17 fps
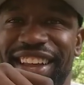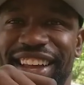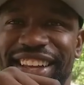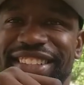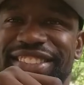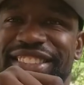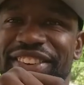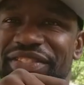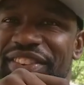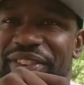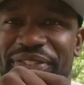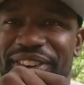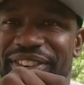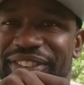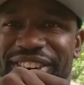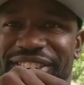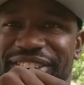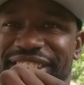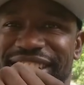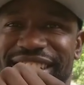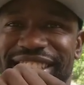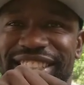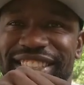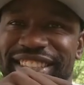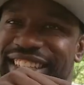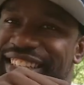He sent me a friend request. I
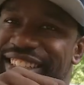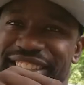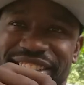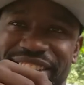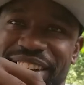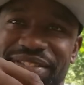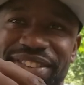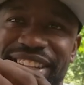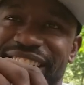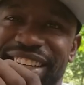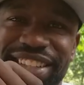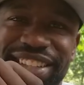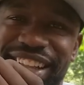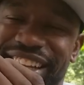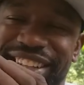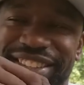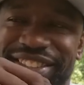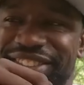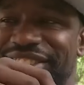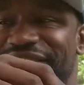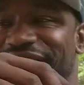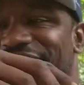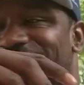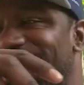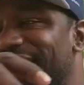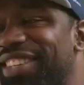just didn't accept it. He's like,
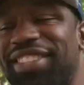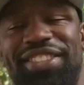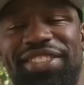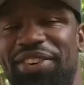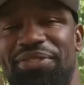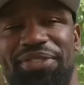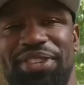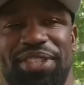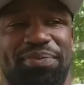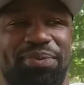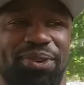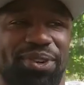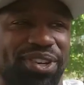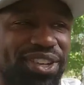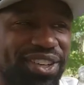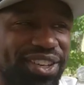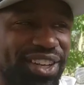you calling yourself Rich Porter?